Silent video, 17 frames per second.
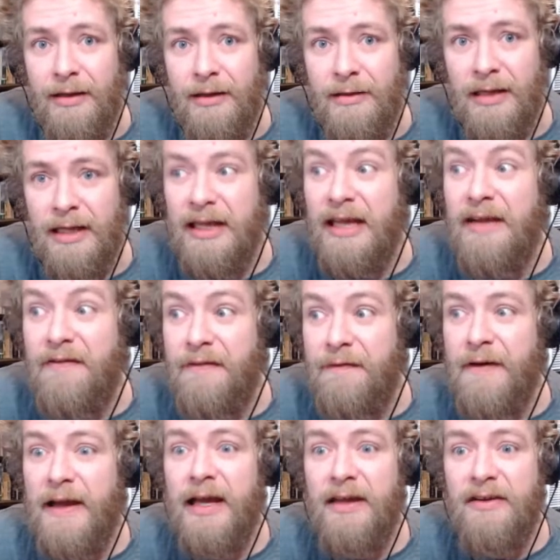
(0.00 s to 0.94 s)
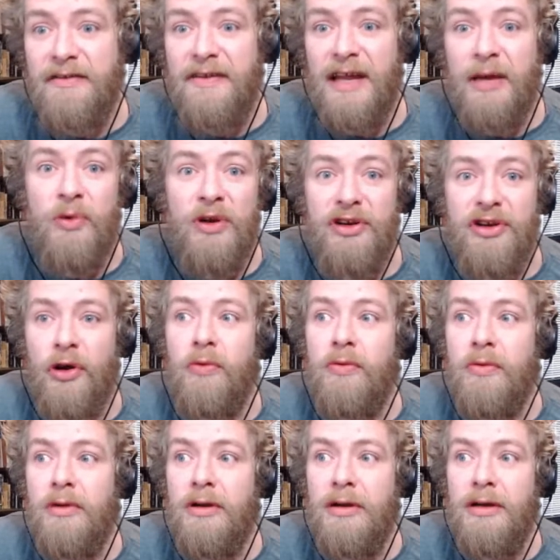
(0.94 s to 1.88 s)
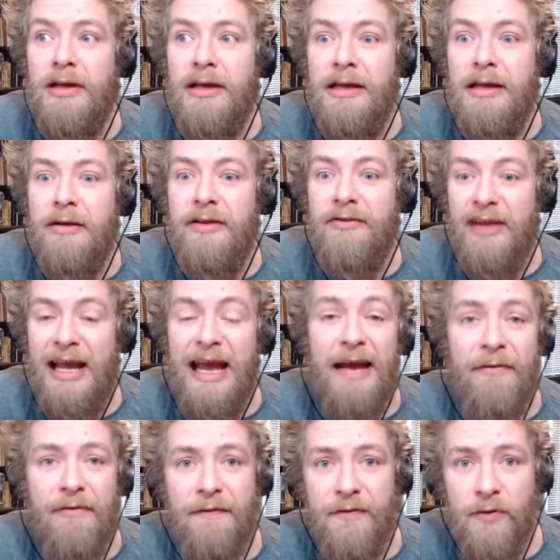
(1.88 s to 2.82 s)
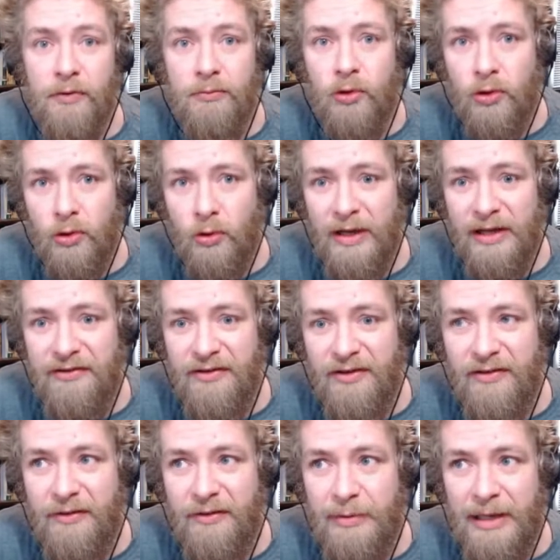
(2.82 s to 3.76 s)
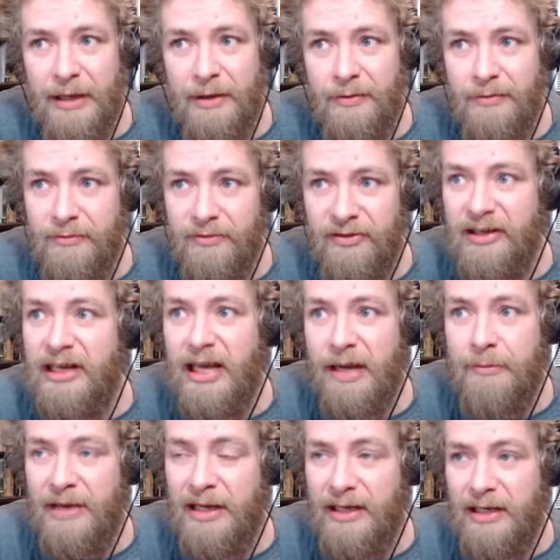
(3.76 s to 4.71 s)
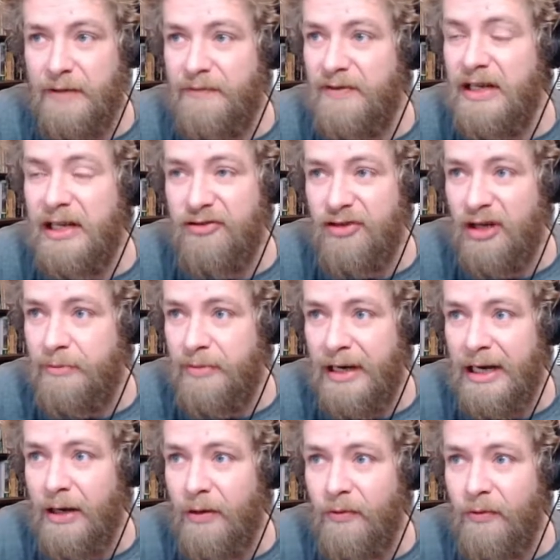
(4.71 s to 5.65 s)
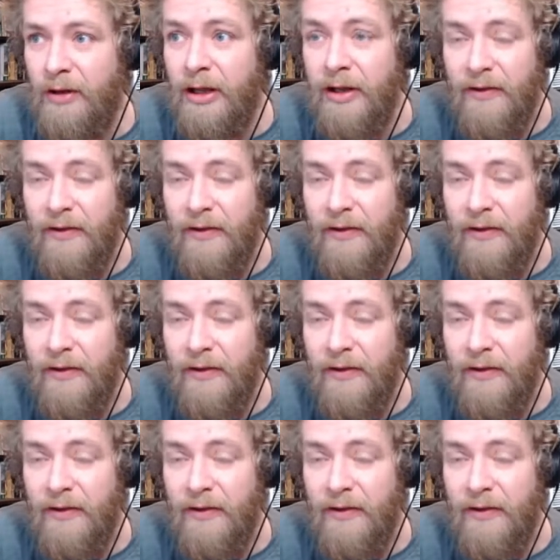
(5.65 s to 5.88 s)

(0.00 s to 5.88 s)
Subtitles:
Like, it's fair to say we don't to have a few more questions about DK Metcalf and AJ Brown